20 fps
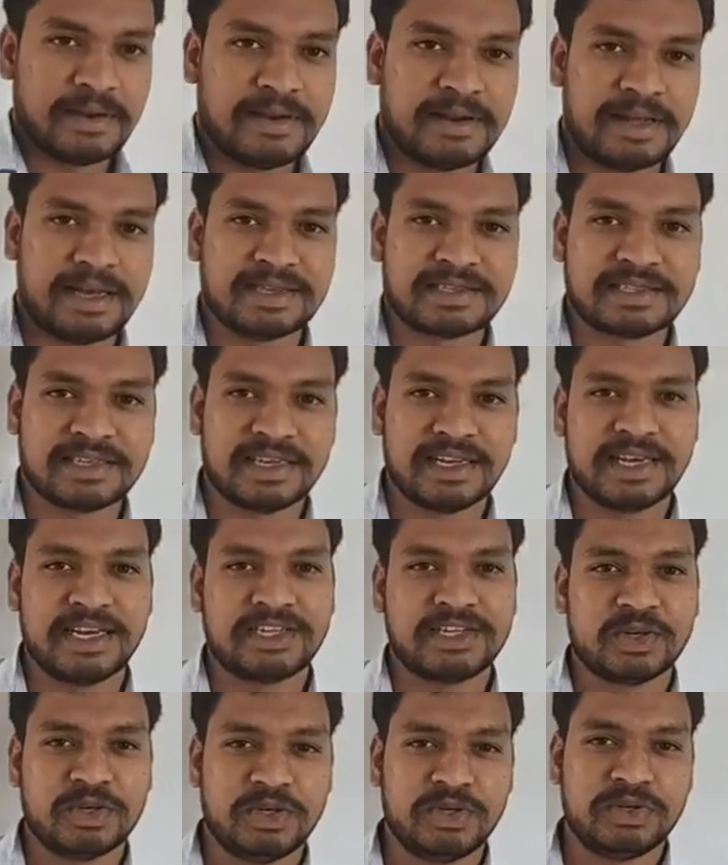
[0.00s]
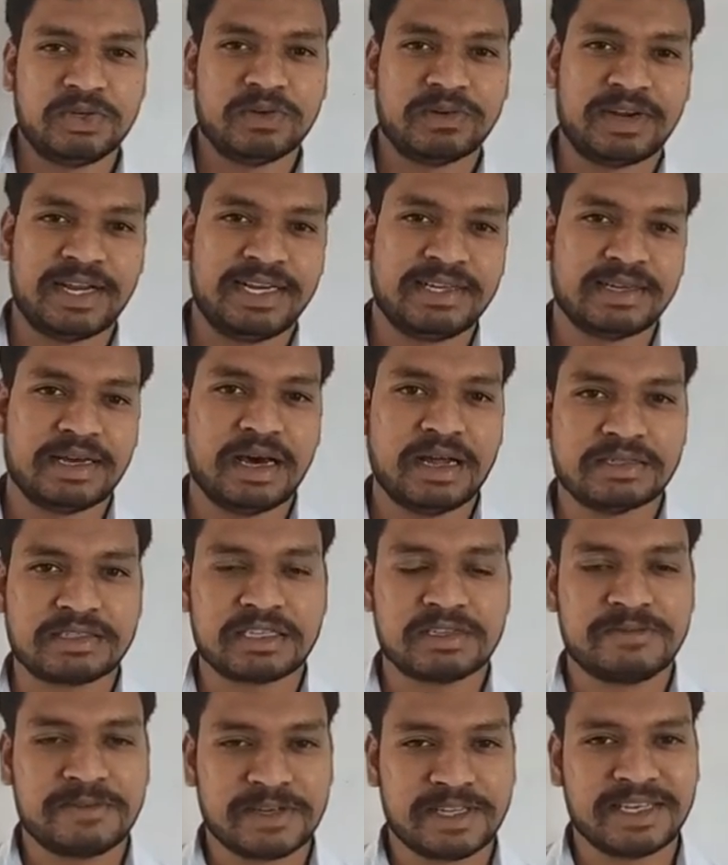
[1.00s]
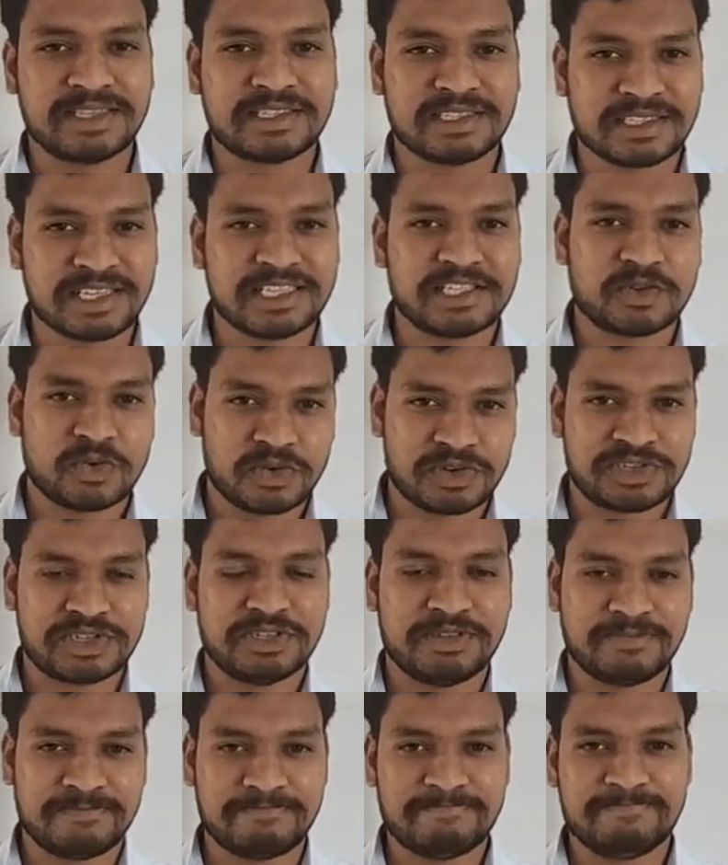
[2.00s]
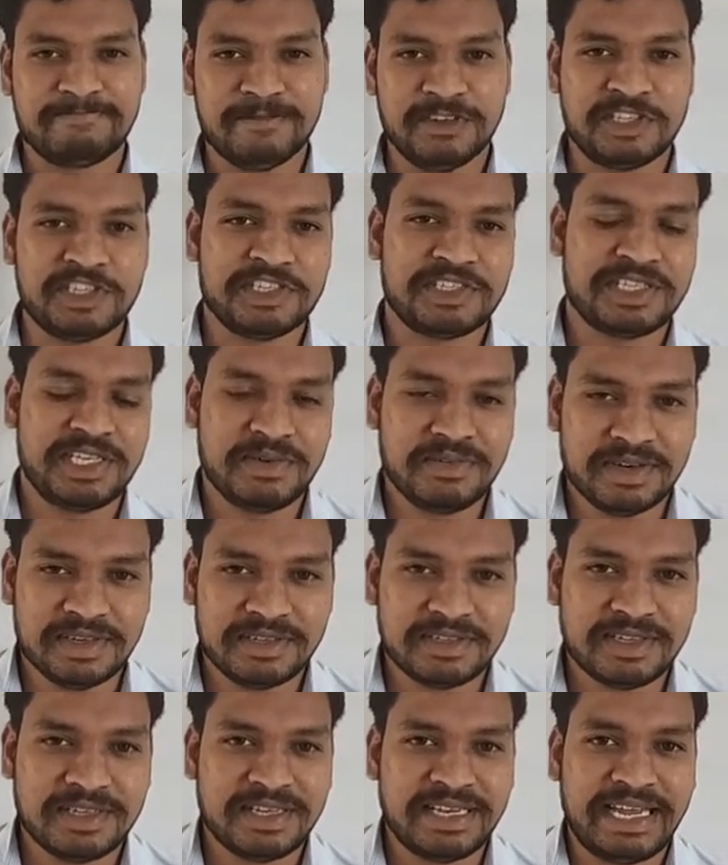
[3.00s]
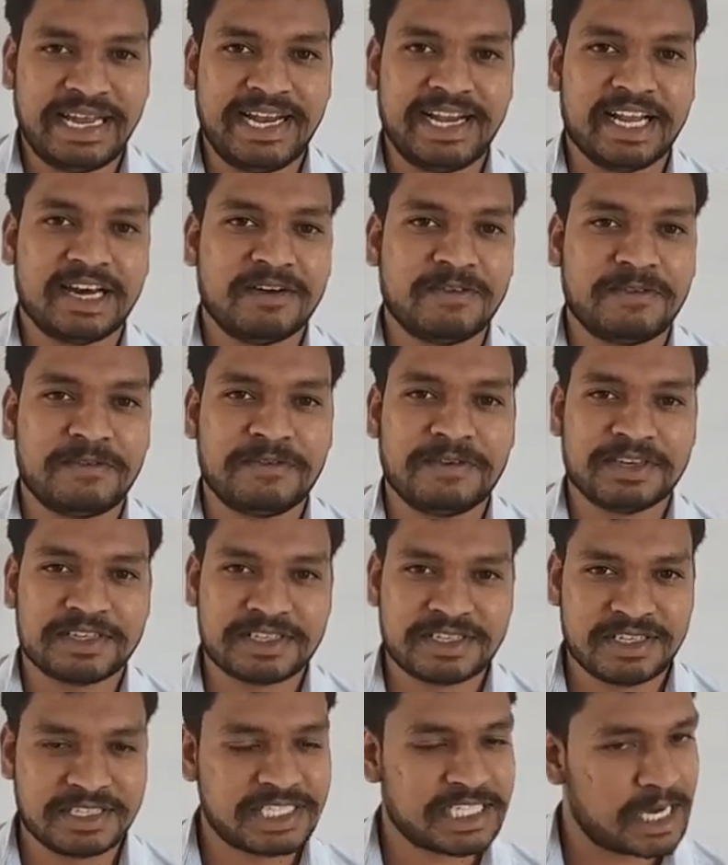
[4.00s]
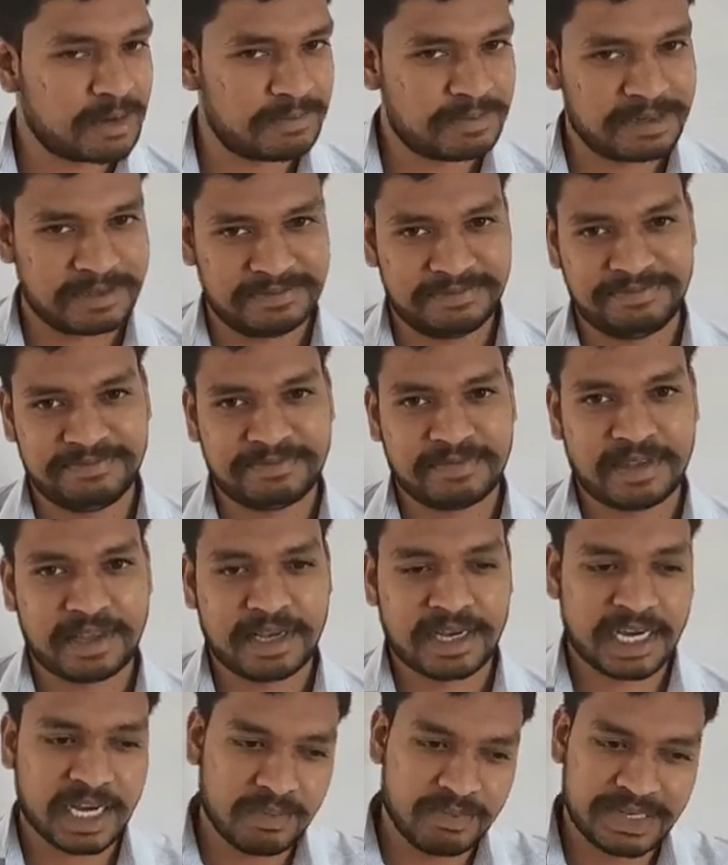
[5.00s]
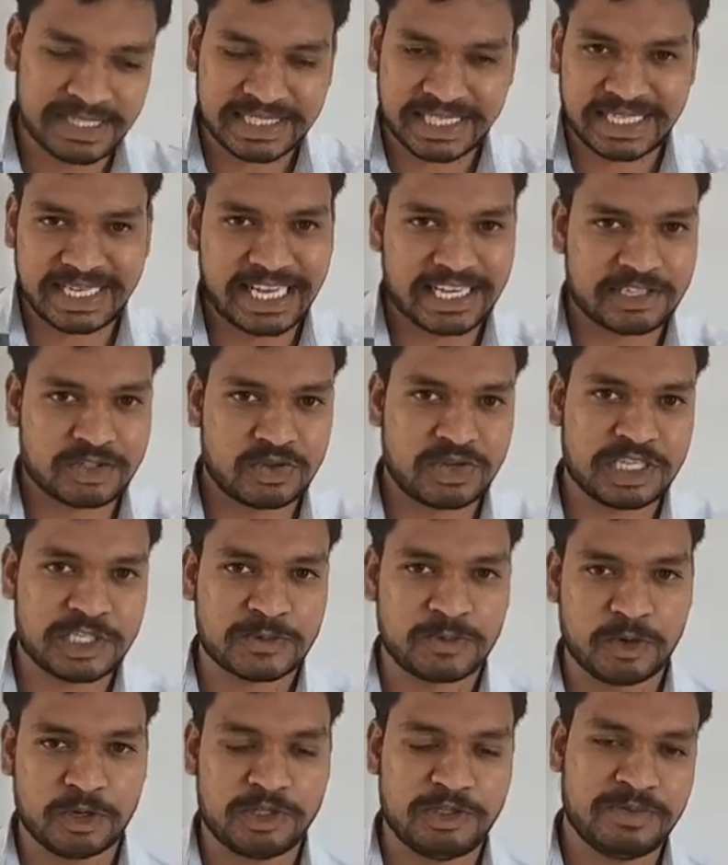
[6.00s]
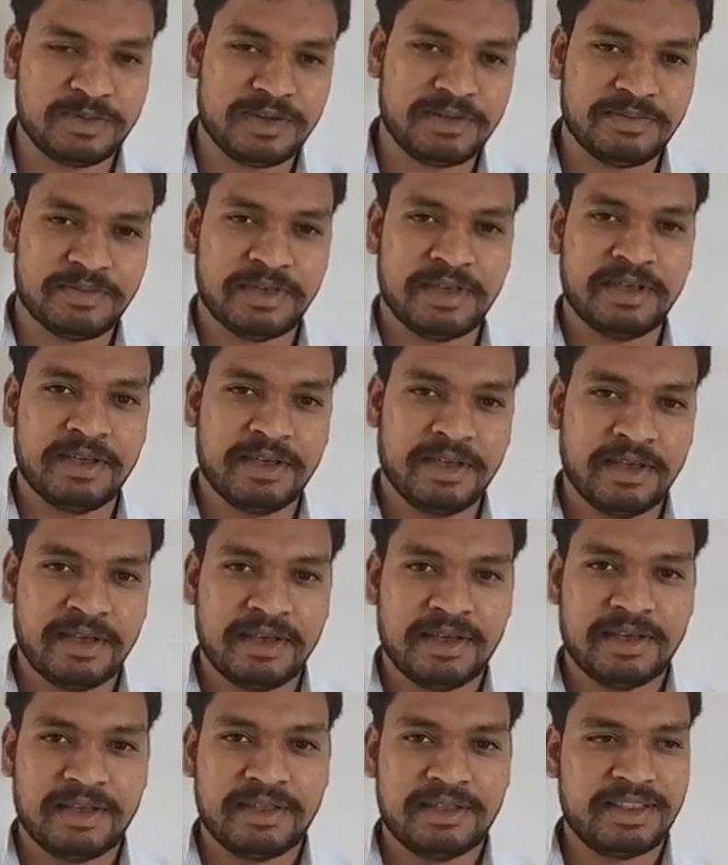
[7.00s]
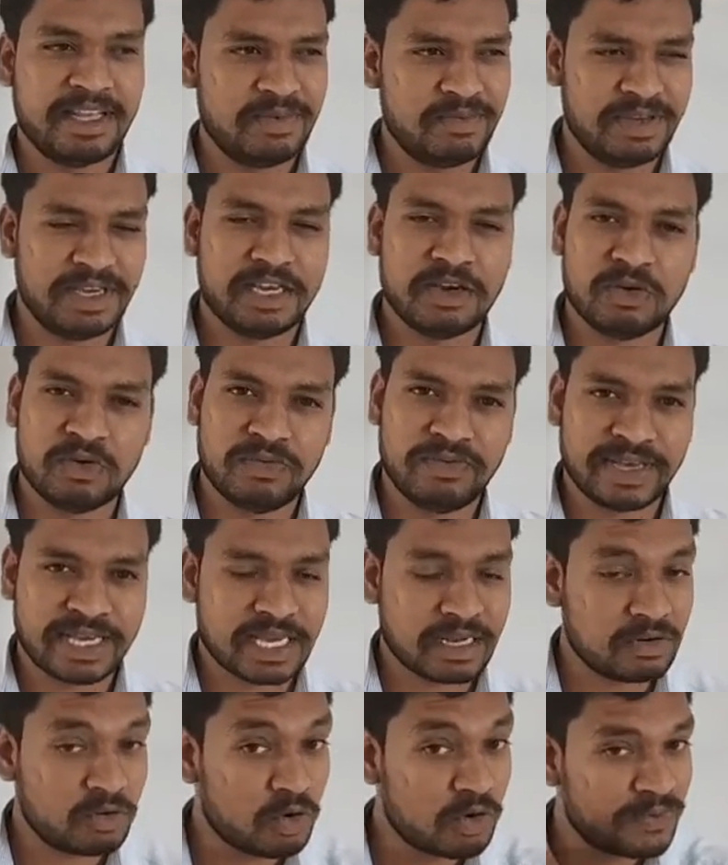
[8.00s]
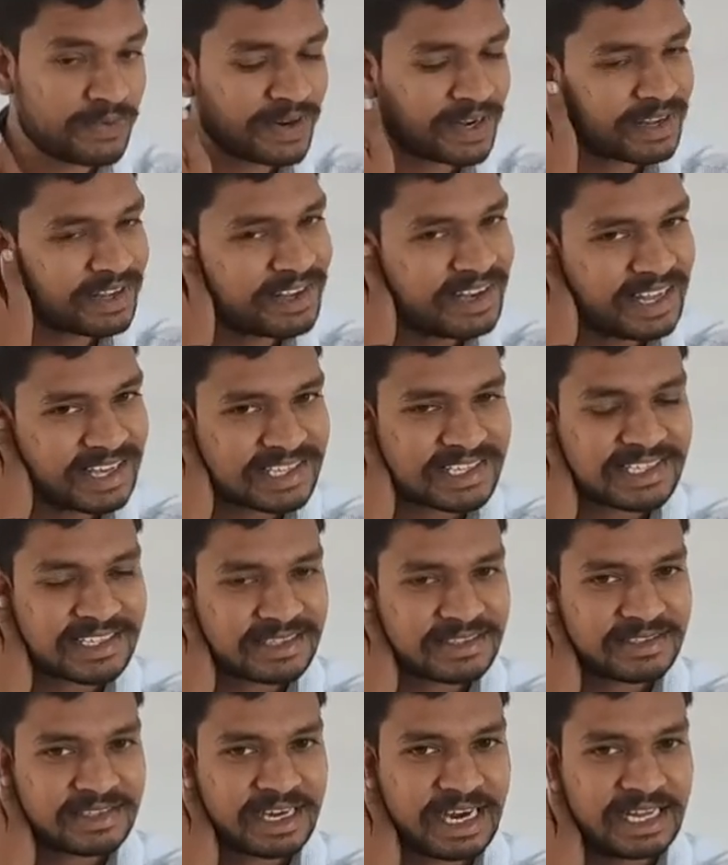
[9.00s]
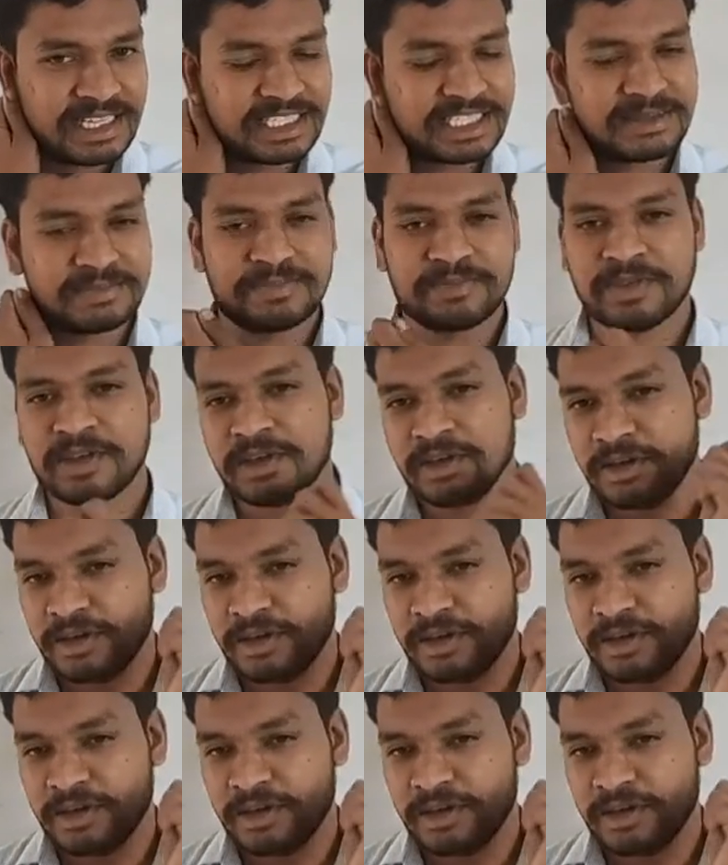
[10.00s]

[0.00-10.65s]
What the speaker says: Yesterday I told you to write answer for the exercise question which is given in the end of first chapter. Complete that as soon as possible. Then we can go for the next concept.